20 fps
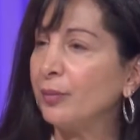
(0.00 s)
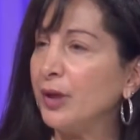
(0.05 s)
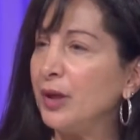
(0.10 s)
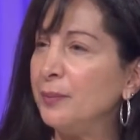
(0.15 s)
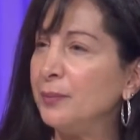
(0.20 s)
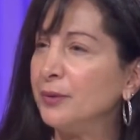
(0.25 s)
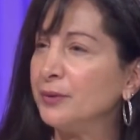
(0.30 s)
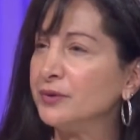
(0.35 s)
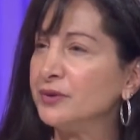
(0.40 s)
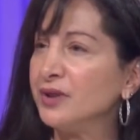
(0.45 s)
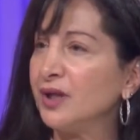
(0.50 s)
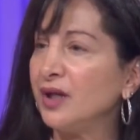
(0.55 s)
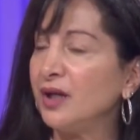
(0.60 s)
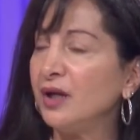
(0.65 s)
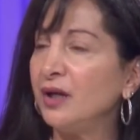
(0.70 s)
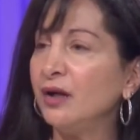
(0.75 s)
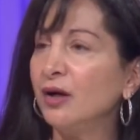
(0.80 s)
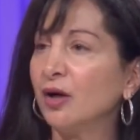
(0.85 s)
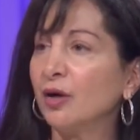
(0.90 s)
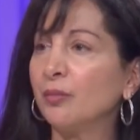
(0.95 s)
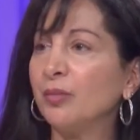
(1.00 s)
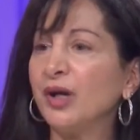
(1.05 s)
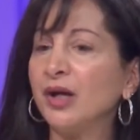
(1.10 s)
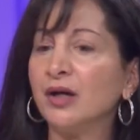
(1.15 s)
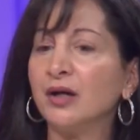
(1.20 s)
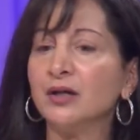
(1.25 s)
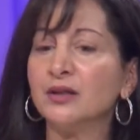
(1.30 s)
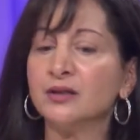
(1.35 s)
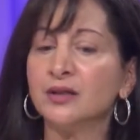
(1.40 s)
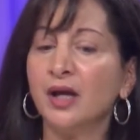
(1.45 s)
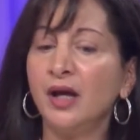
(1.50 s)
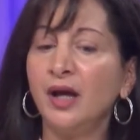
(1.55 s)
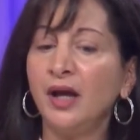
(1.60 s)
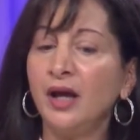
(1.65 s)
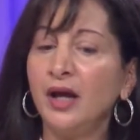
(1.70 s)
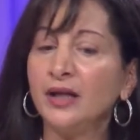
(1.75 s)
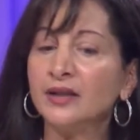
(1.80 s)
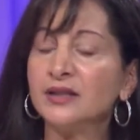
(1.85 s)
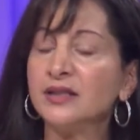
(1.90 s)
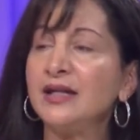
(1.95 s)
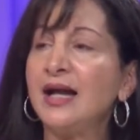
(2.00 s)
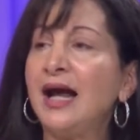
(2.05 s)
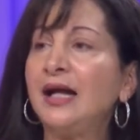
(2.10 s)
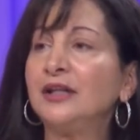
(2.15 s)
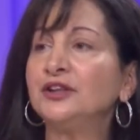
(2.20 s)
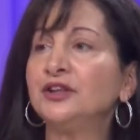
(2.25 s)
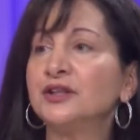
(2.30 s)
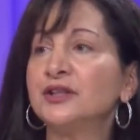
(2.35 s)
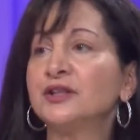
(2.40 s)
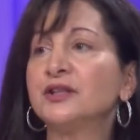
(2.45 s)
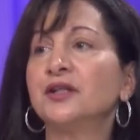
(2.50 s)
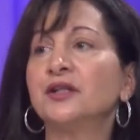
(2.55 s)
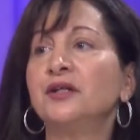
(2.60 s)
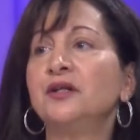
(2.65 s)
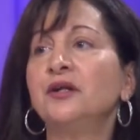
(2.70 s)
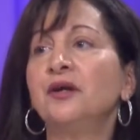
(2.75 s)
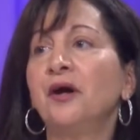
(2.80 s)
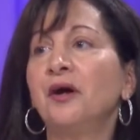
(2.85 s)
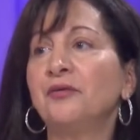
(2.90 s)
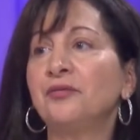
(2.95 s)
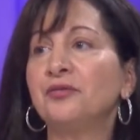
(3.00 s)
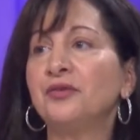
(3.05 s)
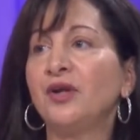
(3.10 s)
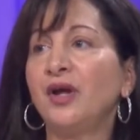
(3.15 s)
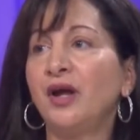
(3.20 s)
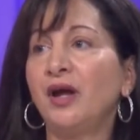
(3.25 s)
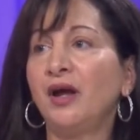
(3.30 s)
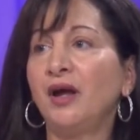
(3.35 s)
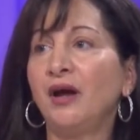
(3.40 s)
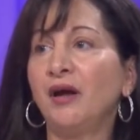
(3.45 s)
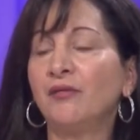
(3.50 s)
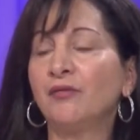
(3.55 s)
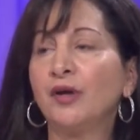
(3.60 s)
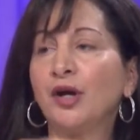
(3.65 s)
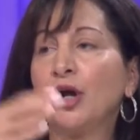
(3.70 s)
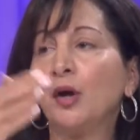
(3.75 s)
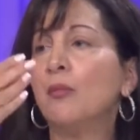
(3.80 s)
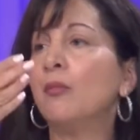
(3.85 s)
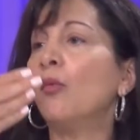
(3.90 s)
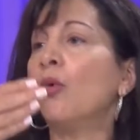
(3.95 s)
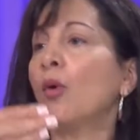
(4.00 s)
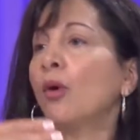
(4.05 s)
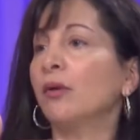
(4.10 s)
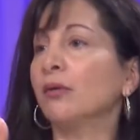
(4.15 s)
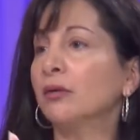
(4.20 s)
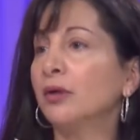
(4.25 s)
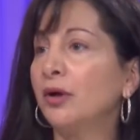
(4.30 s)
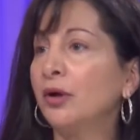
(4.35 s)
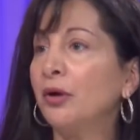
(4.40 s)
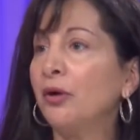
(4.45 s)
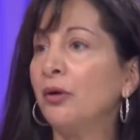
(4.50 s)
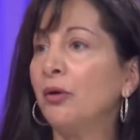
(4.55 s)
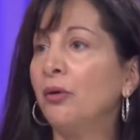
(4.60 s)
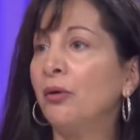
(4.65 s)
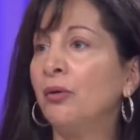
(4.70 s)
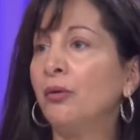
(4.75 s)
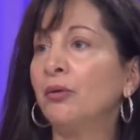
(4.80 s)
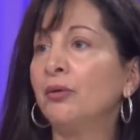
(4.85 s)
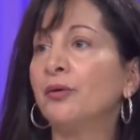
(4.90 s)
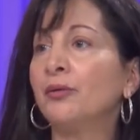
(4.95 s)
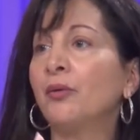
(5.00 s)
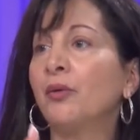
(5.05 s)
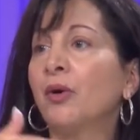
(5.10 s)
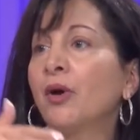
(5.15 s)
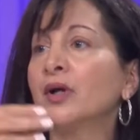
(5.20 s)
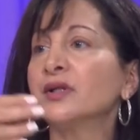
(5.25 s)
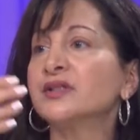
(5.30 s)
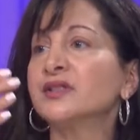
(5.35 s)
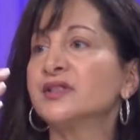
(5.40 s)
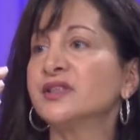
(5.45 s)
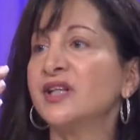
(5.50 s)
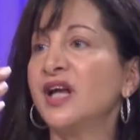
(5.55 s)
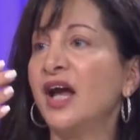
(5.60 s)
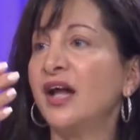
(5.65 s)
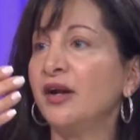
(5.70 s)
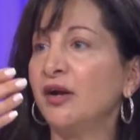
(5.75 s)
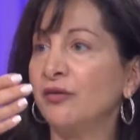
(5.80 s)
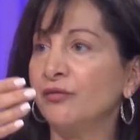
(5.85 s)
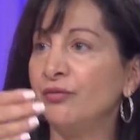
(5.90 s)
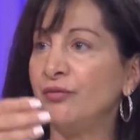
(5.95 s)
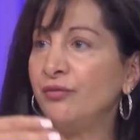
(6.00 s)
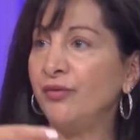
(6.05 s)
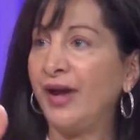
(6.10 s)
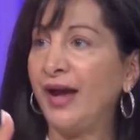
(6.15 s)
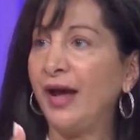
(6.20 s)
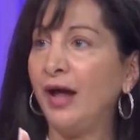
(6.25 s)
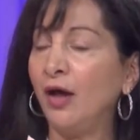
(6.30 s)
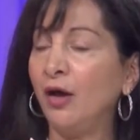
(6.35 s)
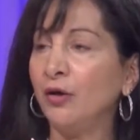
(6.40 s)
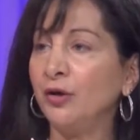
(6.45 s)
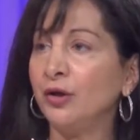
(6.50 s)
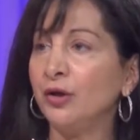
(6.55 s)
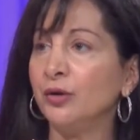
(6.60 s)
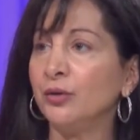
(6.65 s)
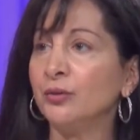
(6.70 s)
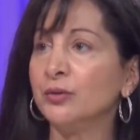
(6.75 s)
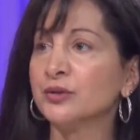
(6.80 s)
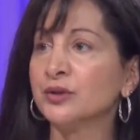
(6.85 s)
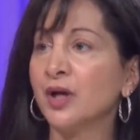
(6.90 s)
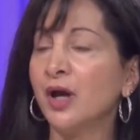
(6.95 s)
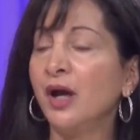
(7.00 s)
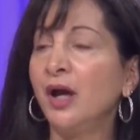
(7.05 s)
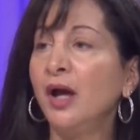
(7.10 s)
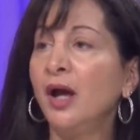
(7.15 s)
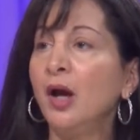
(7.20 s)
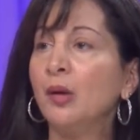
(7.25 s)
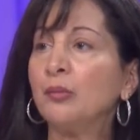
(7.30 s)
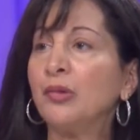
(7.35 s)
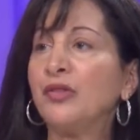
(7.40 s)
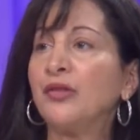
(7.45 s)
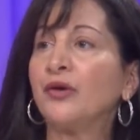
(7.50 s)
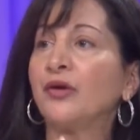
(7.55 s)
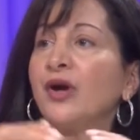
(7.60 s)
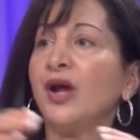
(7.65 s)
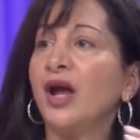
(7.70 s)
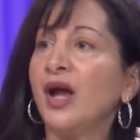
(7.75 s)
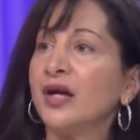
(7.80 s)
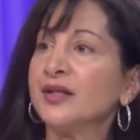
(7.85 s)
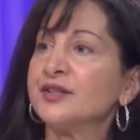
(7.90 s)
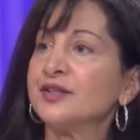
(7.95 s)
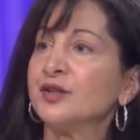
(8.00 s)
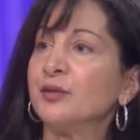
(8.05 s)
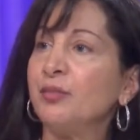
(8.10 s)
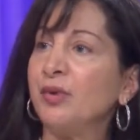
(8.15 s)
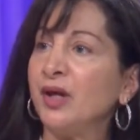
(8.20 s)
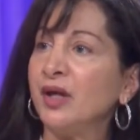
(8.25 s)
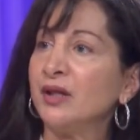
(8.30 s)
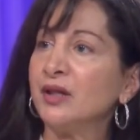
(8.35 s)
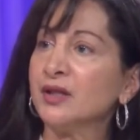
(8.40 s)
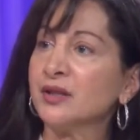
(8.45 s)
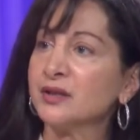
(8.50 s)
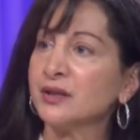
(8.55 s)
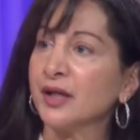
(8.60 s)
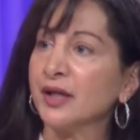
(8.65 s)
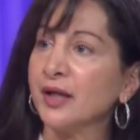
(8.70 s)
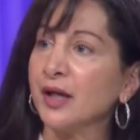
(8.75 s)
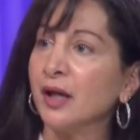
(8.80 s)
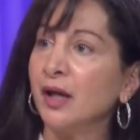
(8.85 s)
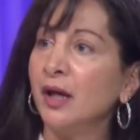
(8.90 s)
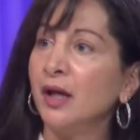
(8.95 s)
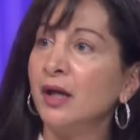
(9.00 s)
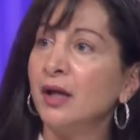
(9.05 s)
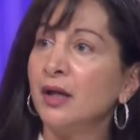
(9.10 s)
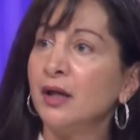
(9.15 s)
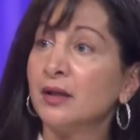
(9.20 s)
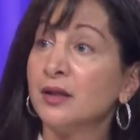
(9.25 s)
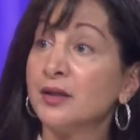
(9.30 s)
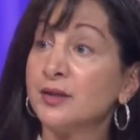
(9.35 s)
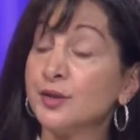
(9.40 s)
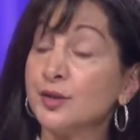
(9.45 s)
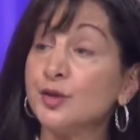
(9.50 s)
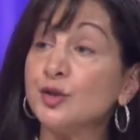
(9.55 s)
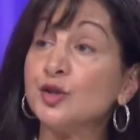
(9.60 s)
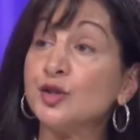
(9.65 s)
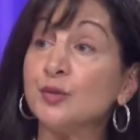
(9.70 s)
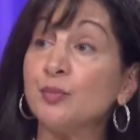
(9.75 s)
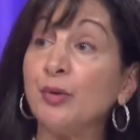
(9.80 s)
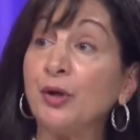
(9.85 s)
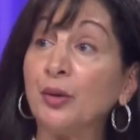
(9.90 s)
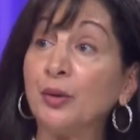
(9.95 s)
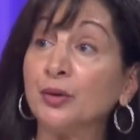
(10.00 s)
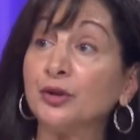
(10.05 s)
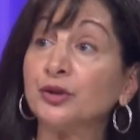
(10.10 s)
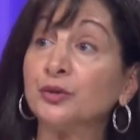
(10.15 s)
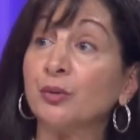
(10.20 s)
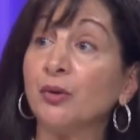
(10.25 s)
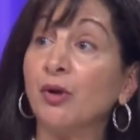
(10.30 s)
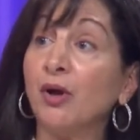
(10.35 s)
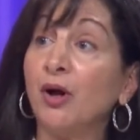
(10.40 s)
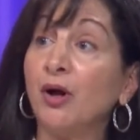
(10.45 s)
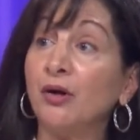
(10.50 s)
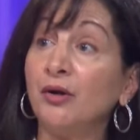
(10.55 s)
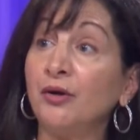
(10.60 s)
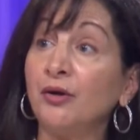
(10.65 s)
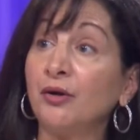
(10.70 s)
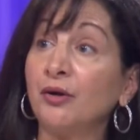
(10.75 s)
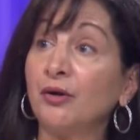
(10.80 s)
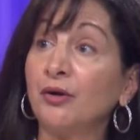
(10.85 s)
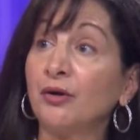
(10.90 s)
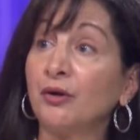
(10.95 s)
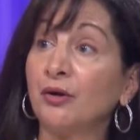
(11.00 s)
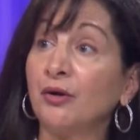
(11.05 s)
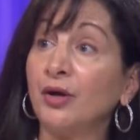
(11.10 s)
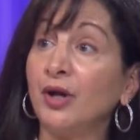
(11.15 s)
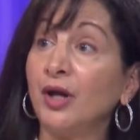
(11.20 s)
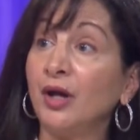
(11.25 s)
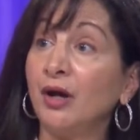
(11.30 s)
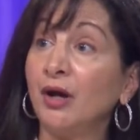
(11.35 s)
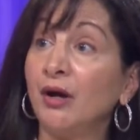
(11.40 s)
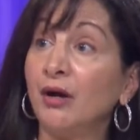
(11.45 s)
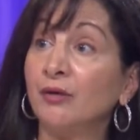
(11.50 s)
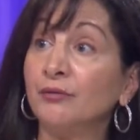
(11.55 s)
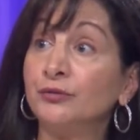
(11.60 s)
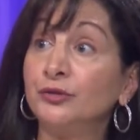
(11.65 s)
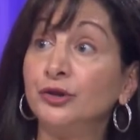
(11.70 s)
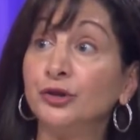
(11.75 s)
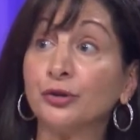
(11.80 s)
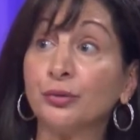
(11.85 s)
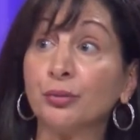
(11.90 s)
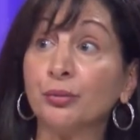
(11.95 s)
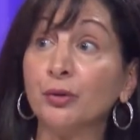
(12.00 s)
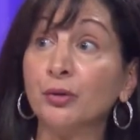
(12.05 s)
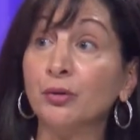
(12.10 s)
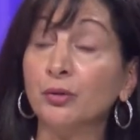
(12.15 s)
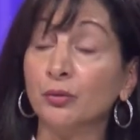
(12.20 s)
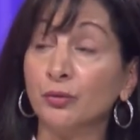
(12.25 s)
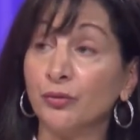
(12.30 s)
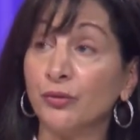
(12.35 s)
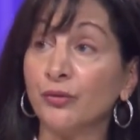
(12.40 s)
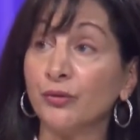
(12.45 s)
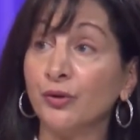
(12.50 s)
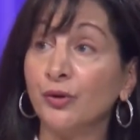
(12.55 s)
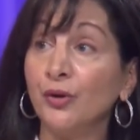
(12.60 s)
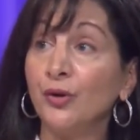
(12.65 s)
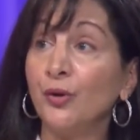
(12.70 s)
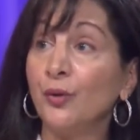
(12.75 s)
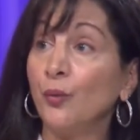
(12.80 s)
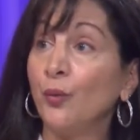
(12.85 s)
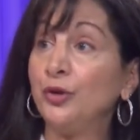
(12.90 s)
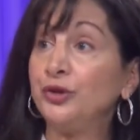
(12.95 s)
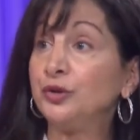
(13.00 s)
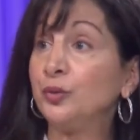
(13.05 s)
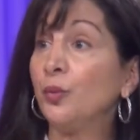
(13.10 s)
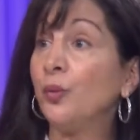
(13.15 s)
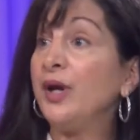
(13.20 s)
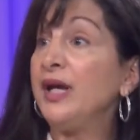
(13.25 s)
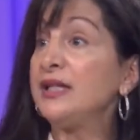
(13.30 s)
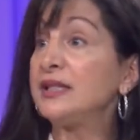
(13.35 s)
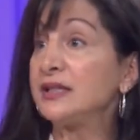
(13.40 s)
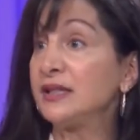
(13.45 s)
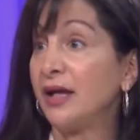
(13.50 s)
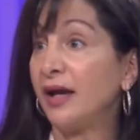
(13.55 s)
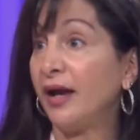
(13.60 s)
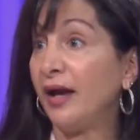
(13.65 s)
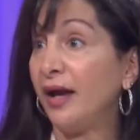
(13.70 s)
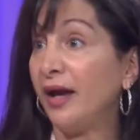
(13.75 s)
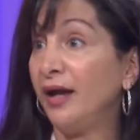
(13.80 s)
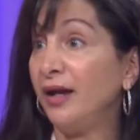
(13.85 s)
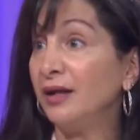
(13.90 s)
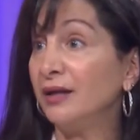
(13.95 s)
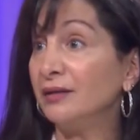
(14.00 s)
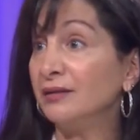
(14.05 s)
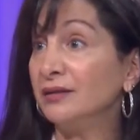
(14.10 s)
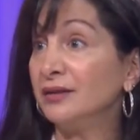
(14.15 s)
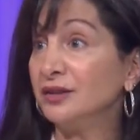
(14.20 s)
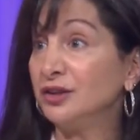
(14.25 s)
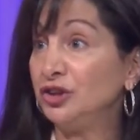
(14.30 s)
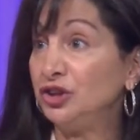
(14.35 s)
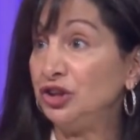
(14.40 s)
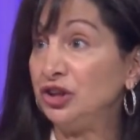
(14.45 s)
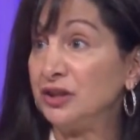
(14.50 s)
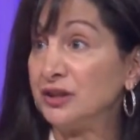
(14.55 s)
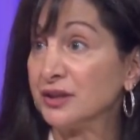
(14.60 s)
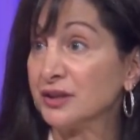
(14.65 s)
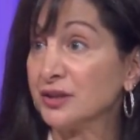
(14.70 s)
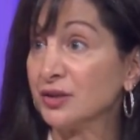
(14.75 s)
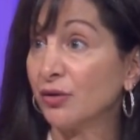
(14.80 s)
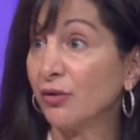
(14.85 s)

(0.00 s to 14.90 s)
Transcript: people to hear because it's not just enough to have like a moral code yeah. or a set of values, but there has to be this like this spiritual undergirding yeah. of truth, which we say is Jesus